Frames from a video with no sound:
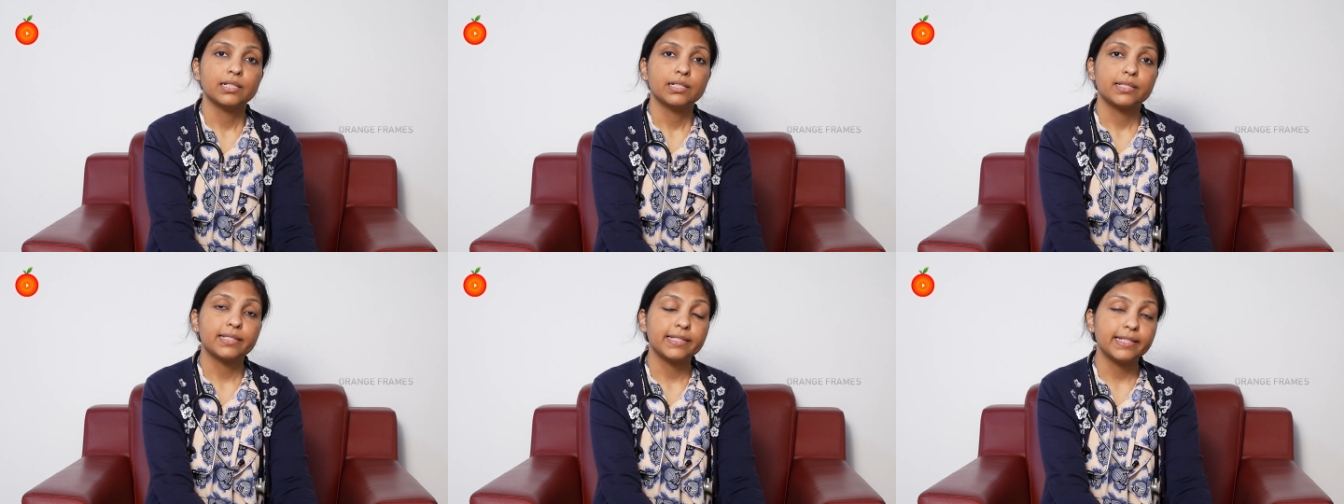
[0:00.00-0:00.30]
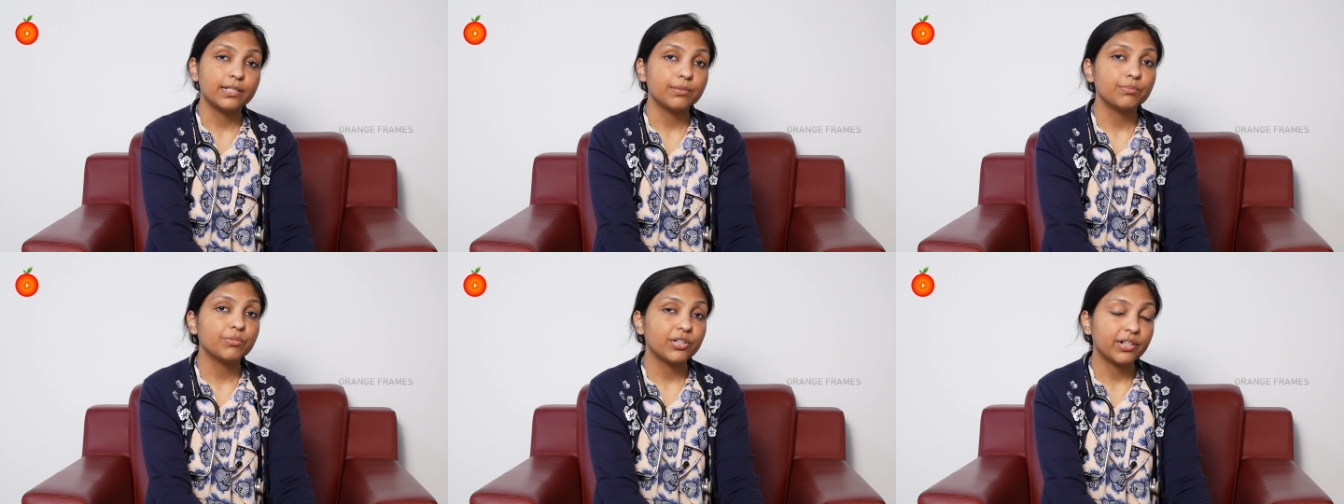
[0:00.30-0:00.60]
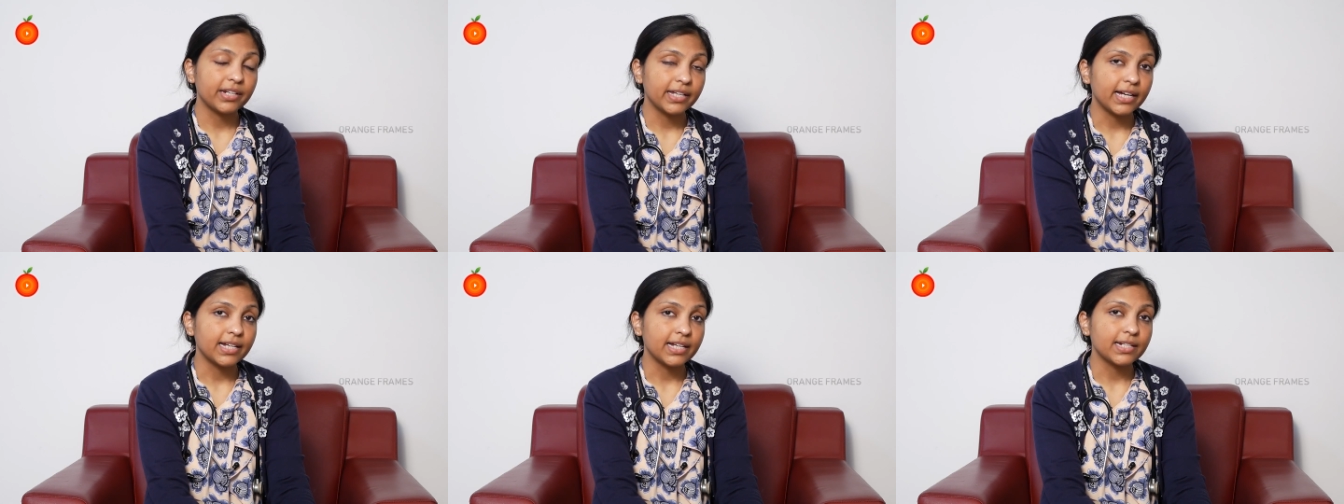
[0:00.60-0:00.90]
serum
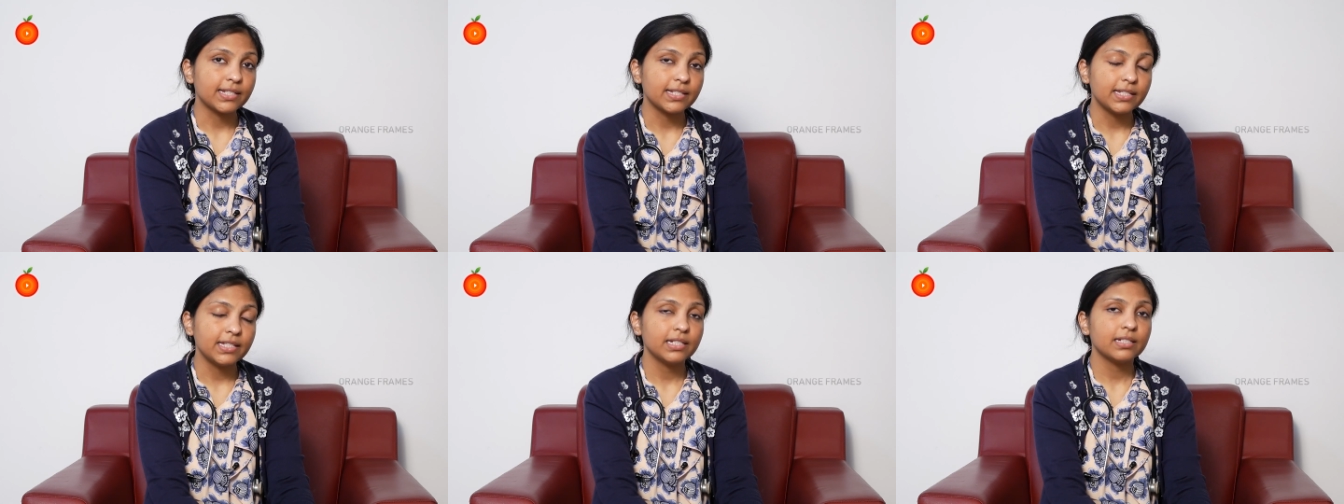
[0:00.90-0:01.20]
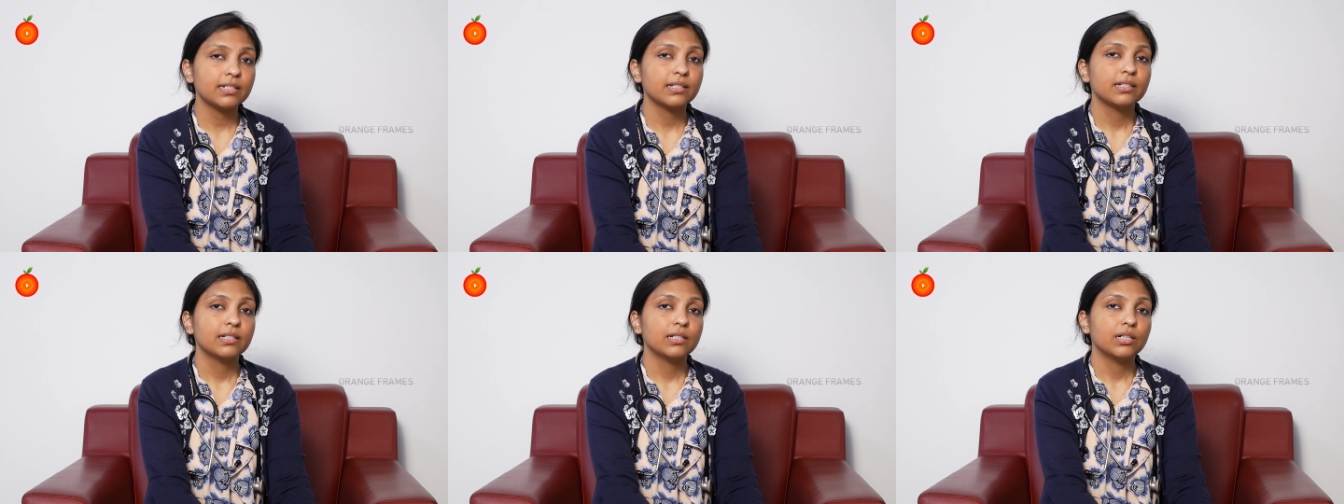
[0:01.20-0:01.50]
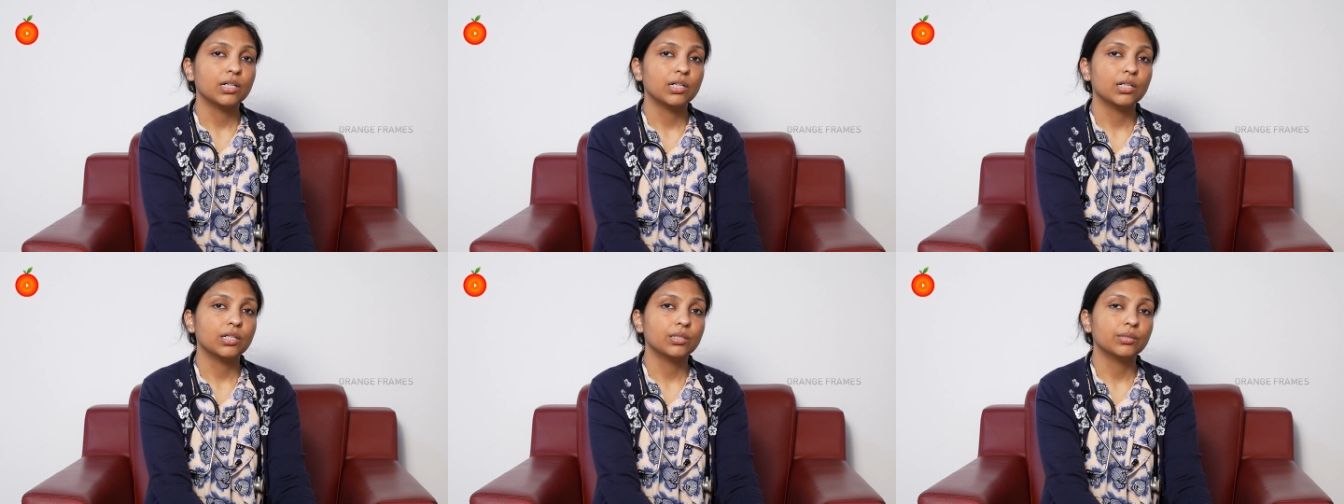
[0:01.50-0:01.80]
creatinine,
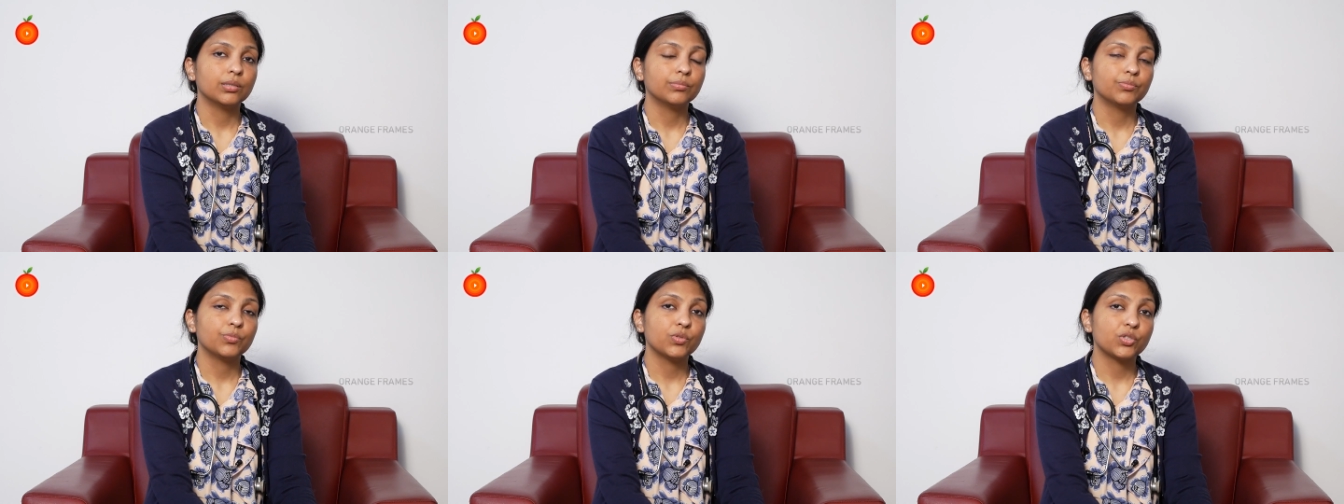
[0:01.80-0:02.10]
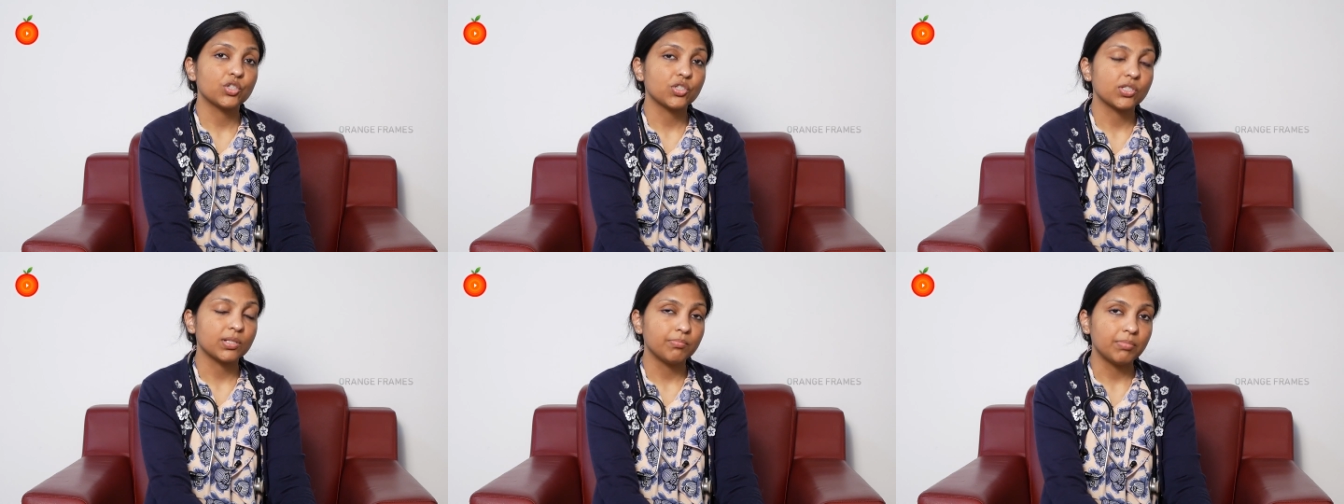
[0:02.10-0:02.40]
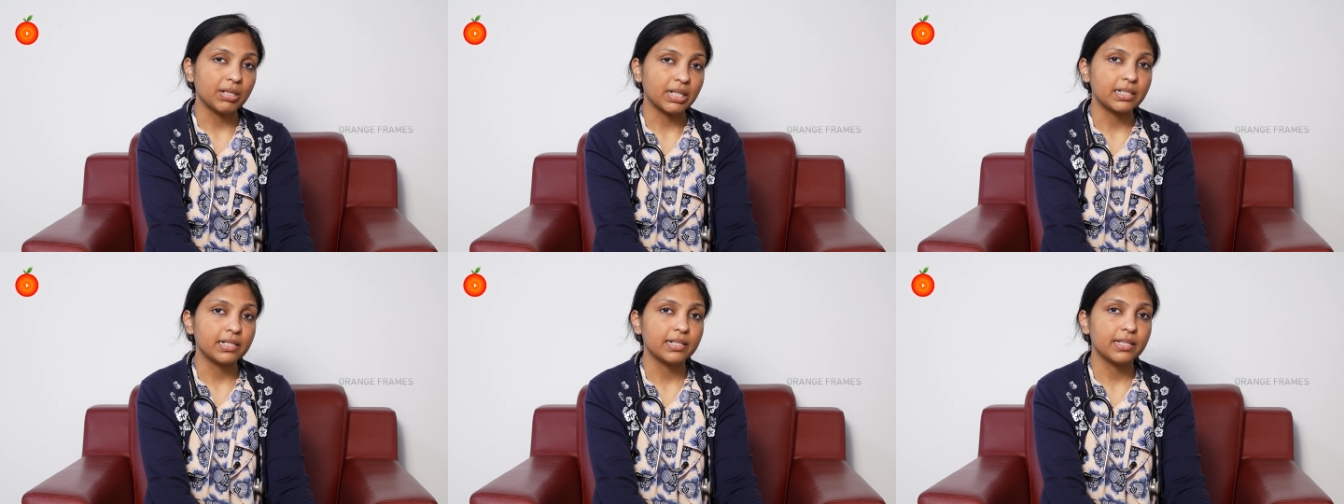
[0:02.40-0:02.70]
which is a
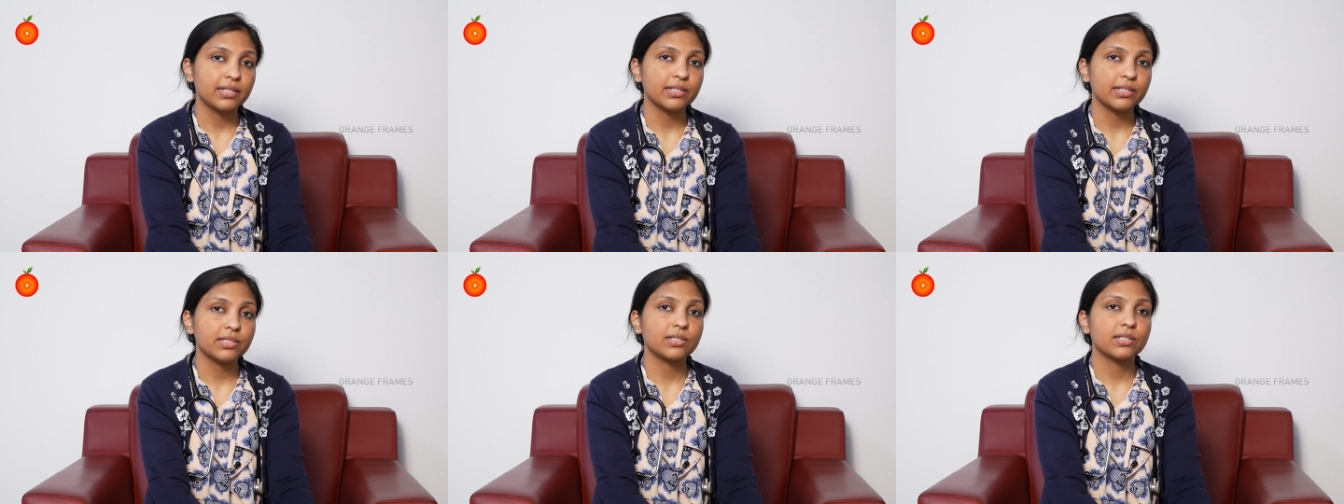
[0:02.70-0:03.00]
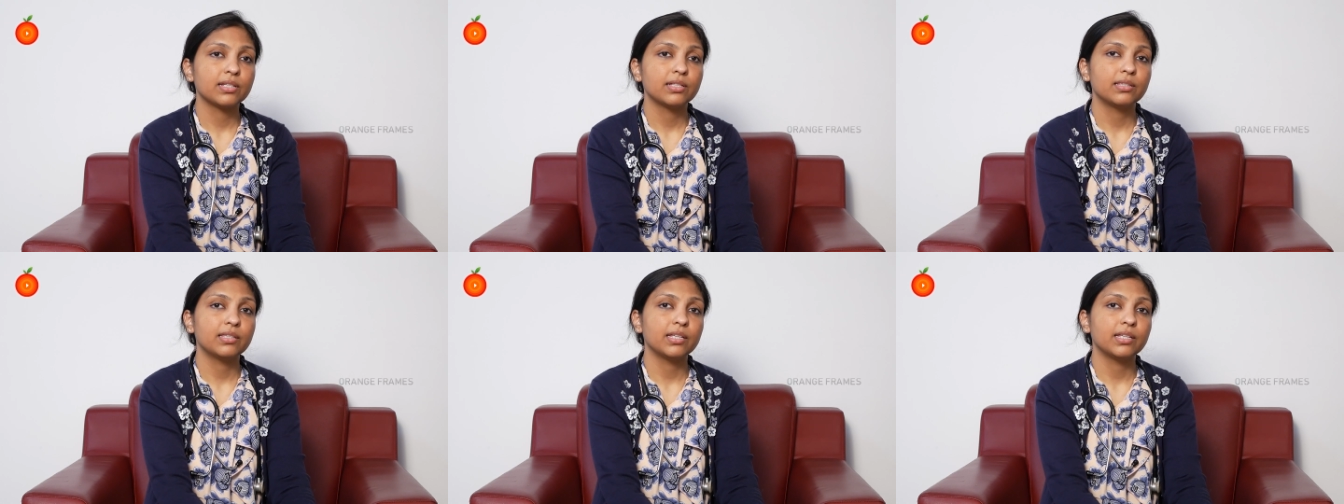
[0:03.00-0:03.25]
blood test.